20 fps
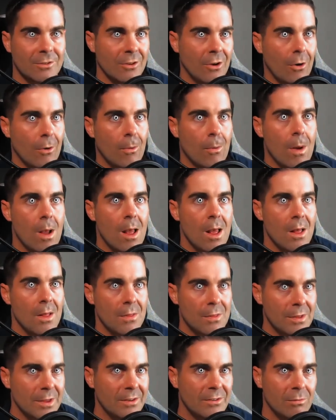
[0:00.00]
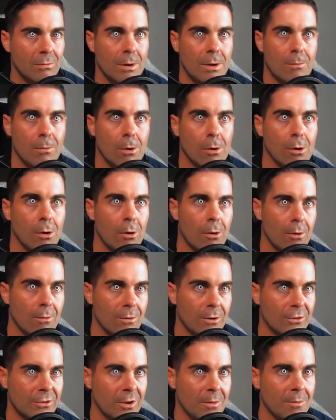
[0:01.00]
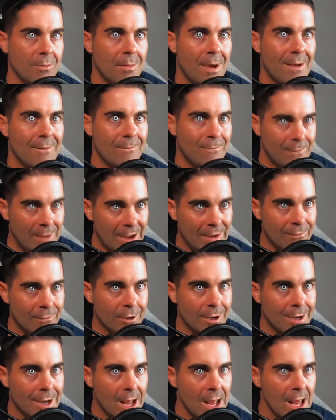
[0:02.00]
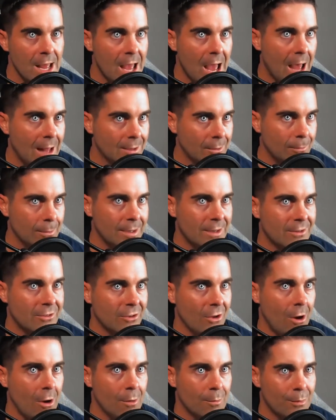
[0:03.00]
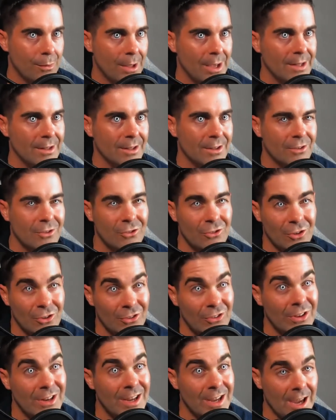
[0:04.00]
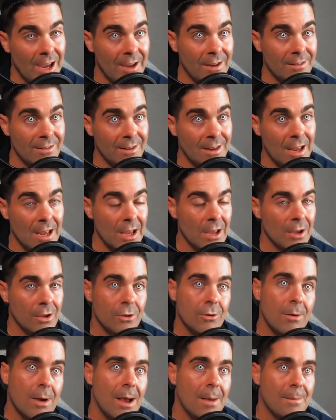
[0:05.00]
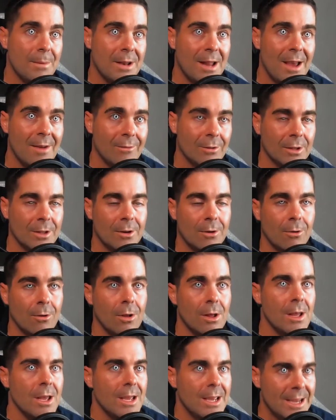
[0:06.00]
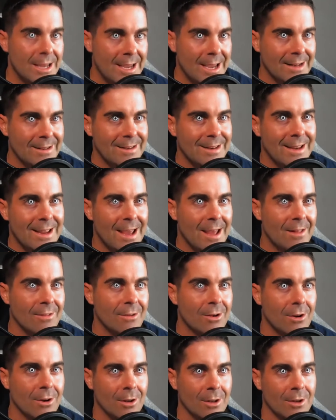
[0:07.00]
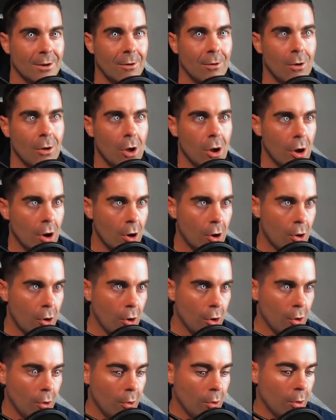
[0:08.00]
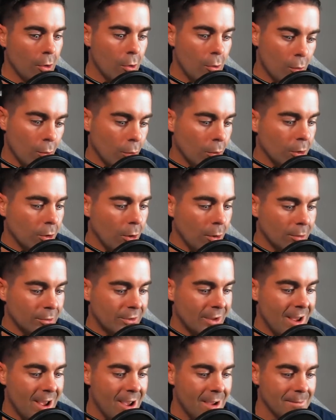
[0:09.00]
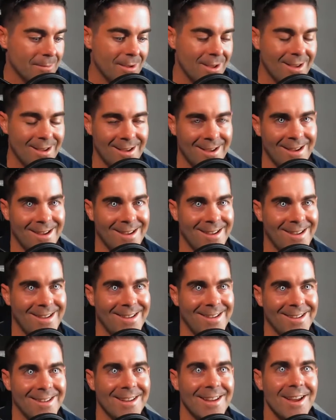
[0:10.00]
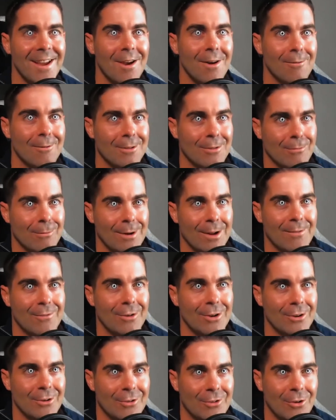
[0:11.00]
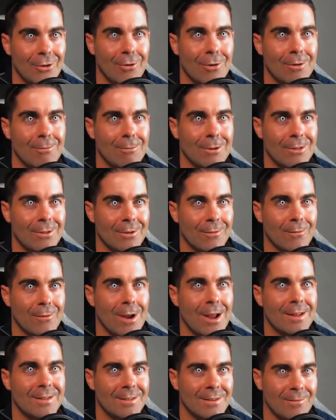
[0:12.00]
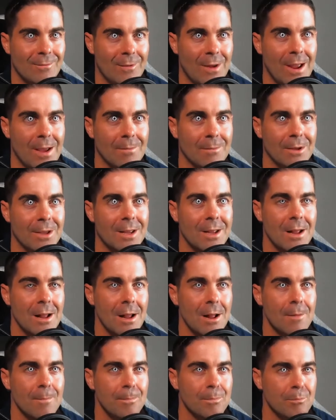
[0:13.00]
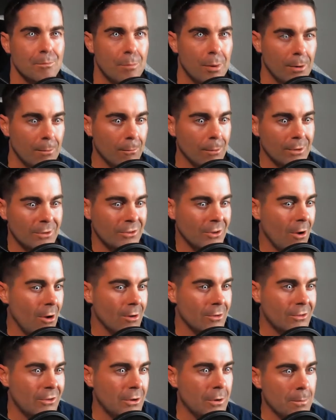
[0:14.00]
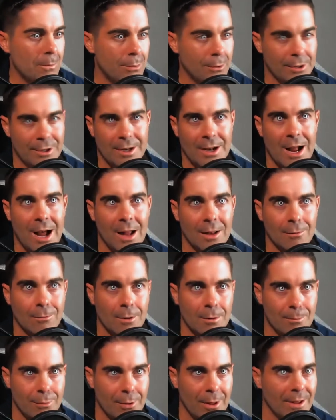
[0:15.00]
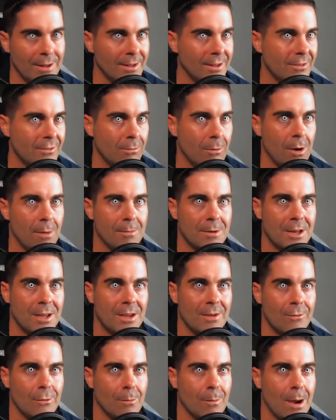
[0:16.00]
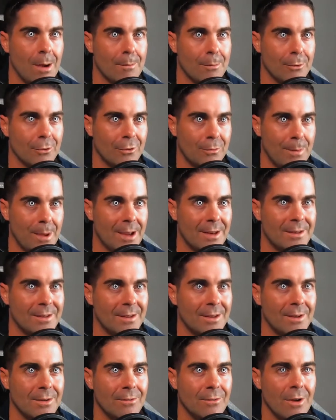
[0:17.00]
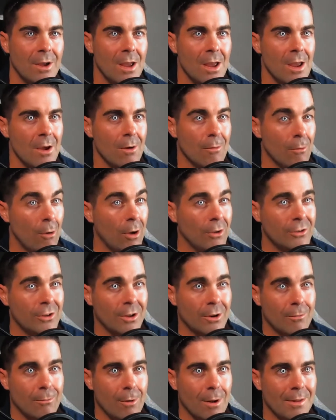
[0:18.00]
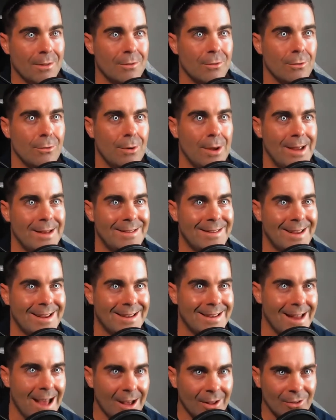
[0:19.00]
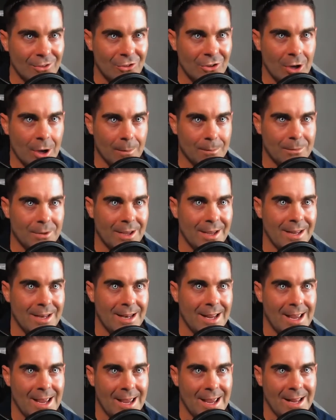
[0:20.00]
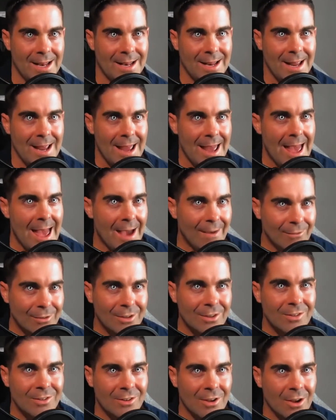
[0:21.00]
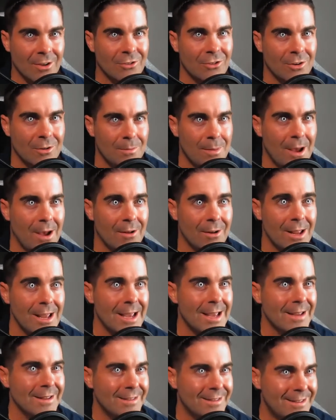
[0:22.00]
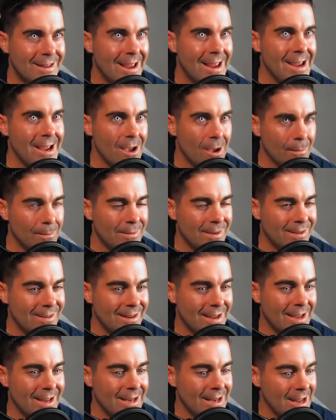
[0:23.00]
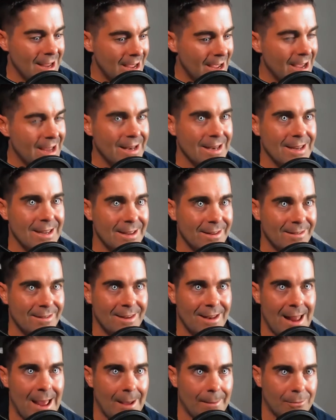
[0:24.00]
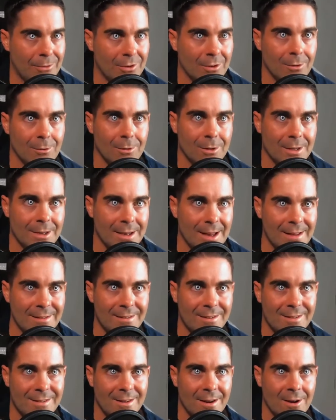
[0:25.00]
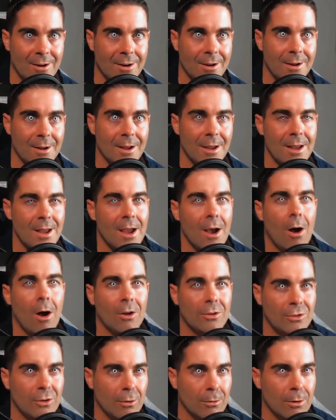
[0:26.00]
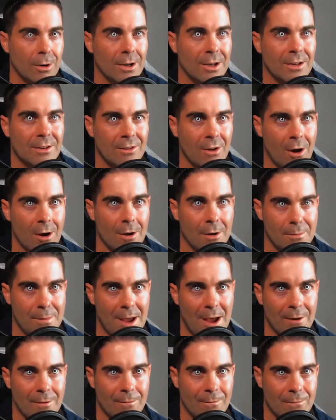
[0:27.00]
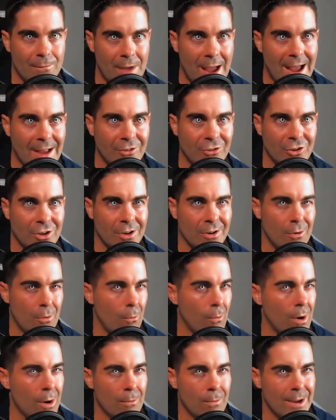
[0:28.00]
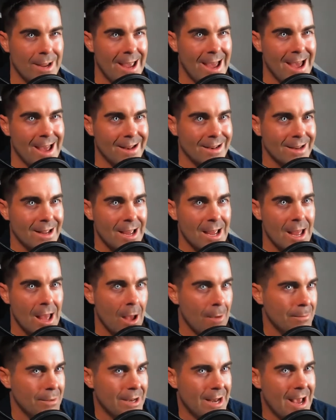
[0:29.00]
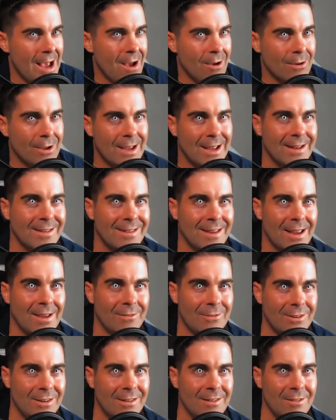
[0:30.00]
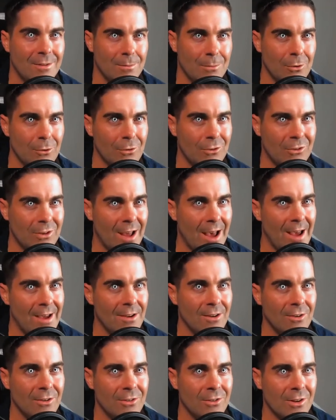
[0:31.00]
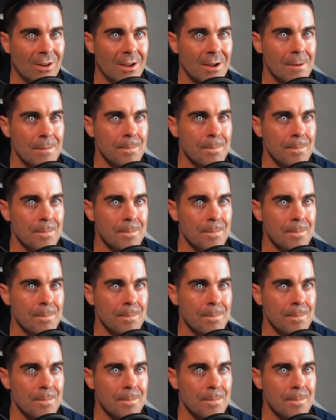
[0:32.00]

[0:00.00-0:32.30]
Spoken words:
So this week we'll go over some of my favorite Halloween song playlists, just in case you happen to have a little get-together, a little good ghoul old time with whatever you're doing with your friends and family. But what songs do you put in a Halloween playlist? Well, I'm going to give you my perspective. We're also going to run through a technology update and have a discussion about staying up to date and is it absolutely necessary. Also, we're going to talk about fashion. Where we at? I've been out. Can't say I've seen some new styles.